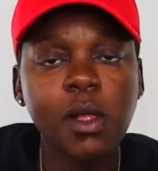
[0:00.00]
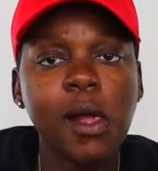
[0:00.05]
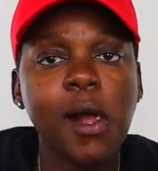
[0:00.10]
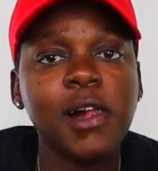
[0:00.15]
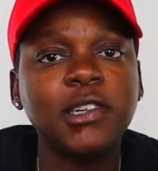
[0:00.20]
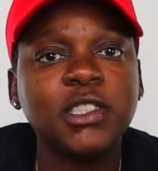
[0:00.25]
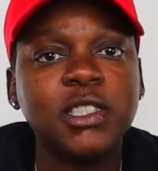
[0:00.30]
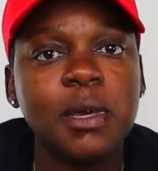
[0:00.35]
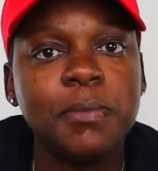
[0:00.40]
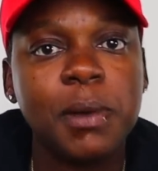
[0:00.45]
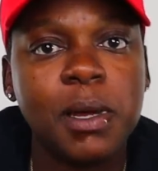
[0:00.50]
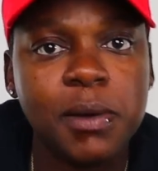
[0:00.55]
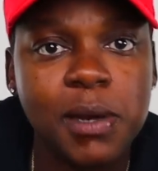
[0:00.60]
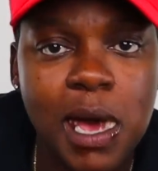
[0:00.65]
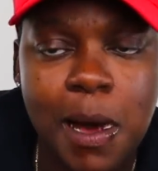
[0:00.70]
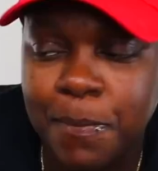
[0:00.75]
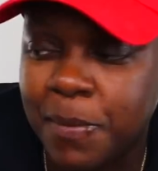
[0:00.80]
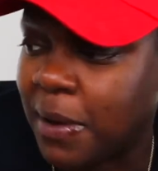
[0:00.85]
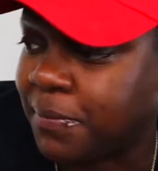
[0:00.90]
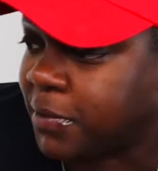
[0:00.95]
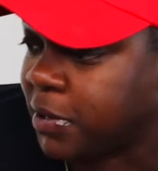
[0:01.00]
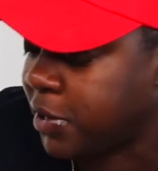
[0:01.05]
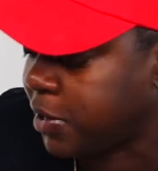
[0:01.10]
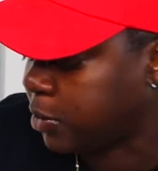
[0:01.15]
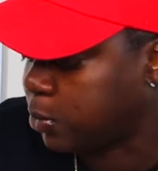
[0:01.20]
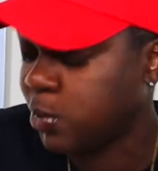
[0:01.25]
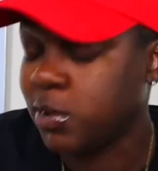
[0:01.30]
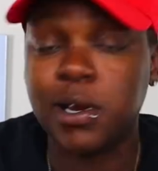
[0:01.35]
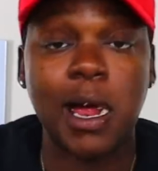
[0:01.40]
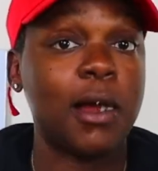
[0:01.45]
I'm getting a nap after
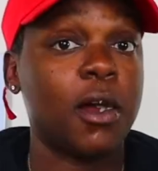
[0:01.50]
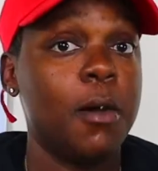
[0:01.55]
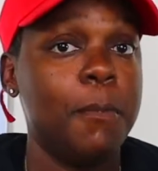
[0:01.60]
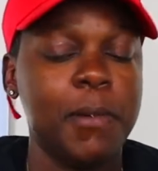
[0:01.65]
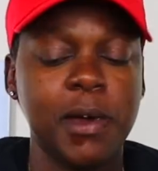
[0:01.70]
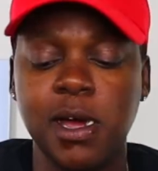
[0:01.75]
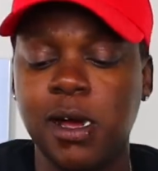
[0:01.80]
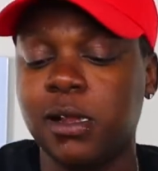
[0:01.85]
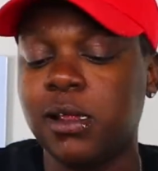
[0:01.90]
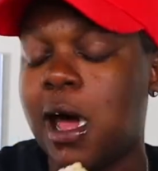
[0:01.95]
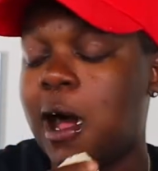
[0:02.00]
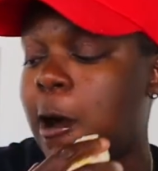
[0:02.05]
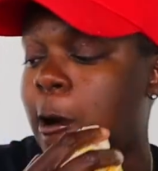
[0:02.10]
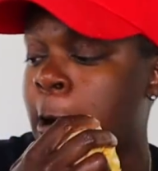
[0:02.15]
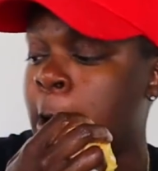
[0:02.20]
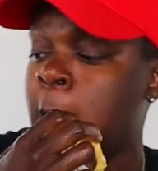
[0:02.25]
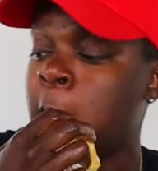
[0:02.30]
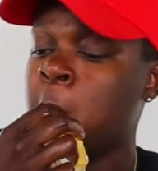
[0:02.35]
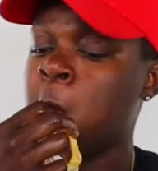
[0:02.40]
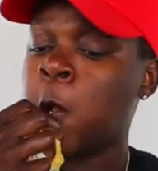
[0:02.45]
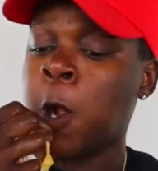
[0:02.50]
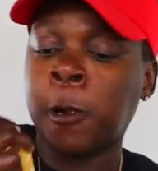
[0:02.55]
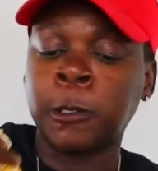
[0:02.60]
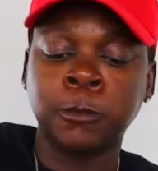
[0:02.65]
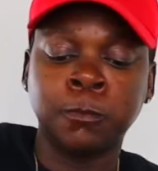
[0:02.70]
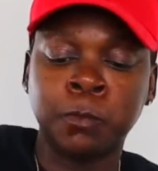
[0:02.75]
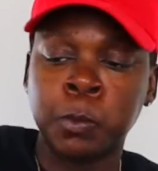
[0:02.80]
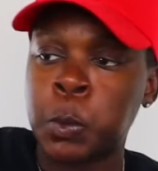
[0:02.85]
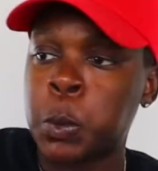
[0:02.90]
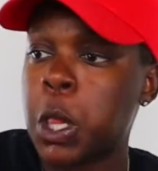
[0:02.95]
this. We're not gonna be alone.
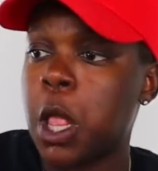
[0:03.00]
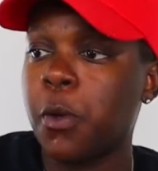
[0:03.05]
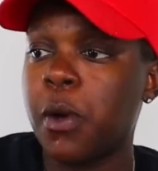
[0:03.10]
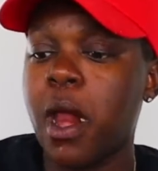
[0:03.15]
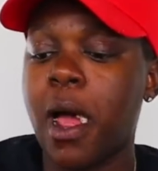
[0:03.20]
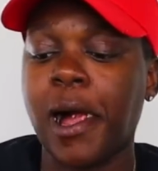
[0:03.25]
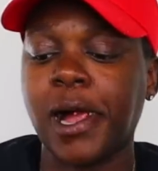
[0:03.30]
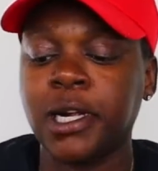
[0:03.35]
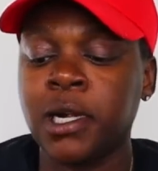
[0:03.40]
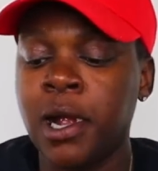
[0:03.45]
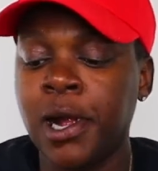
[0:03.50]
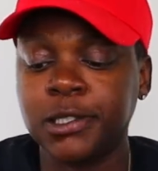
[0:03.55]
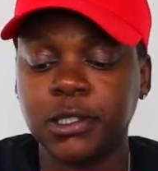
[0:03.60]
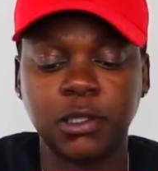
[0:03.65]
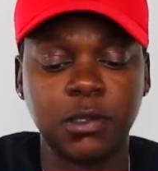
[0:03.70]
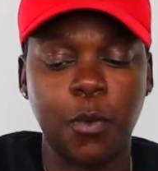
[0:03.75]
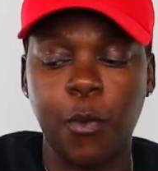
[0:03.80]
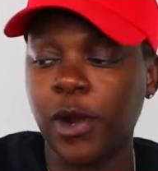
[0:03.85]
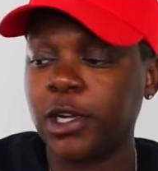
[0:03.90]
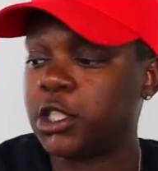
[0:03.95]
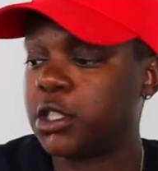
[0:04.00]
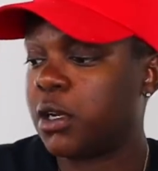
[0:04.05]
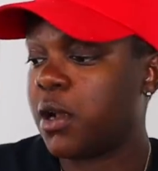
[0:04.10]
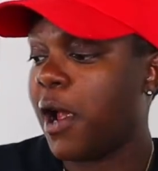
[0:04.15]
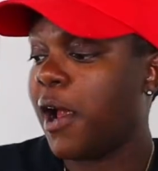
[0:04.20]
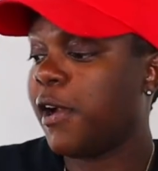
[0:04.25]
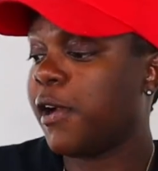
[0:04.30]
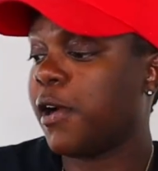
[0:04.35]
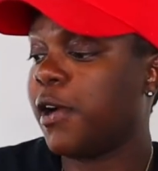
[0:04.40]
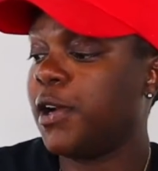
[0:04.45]
No, we're not.
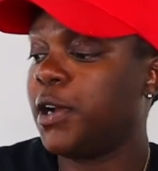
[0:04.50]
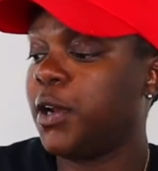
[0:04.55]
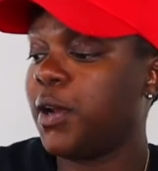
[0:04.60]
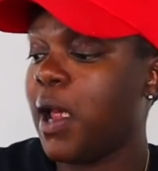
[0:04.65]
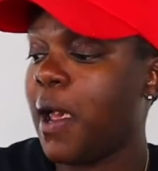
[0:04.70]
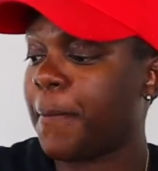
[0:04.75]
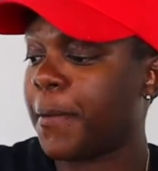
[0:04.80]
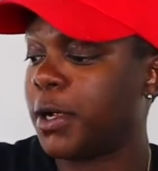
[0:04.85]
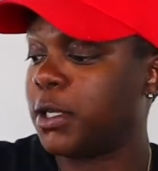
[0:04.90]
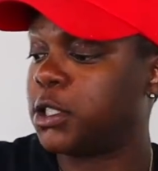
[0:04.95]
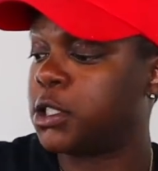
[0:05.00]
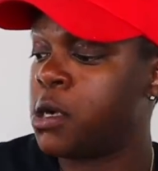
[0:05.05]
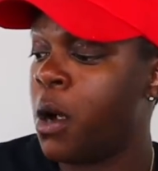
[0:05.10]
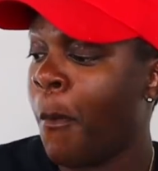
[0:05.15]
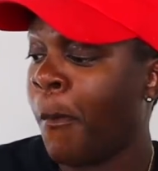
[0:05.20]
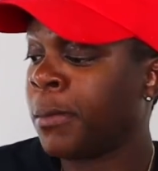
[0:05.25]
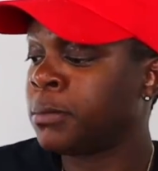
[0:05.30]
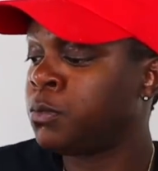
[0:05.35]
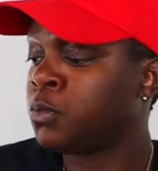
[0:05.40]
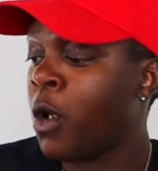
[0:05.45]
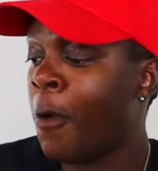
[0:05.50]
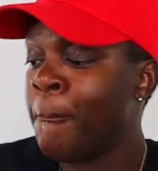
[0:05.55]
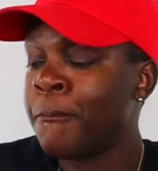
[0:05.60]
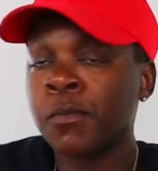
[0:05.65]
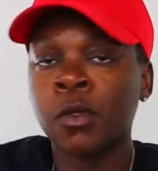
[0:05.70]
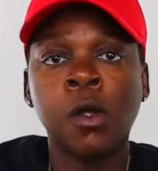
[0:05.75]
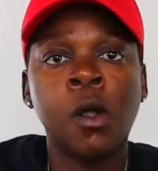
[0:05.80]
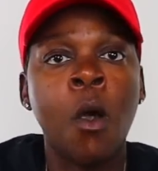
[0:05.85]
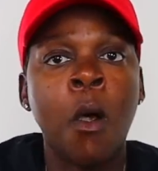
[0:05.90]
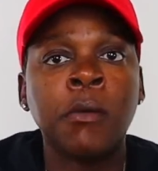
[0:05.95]
800 napkins.
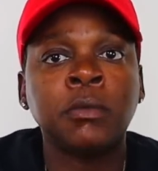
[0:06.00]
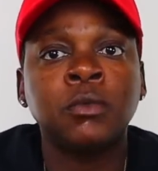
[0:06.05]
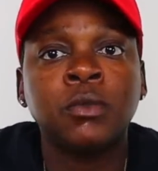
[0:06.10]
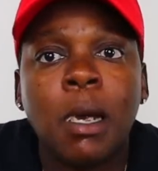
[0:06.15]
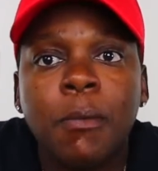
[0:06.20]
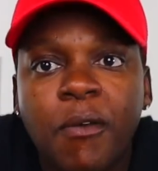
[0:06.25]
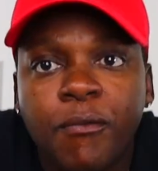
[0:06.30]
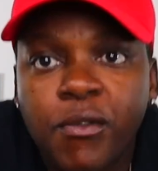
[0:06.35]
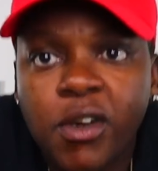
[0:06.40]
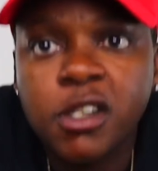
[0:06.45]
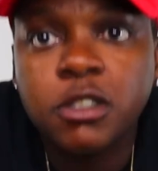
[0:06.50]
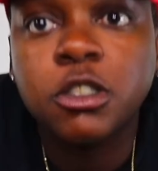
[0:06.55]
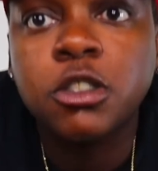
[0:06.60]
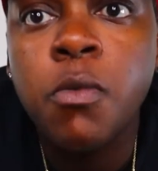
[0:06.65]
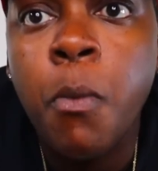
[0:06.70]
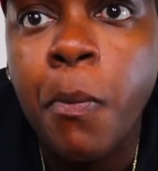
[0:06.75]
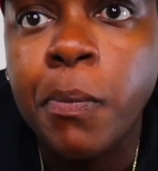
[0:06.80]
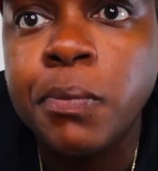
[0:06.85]
Oh, face.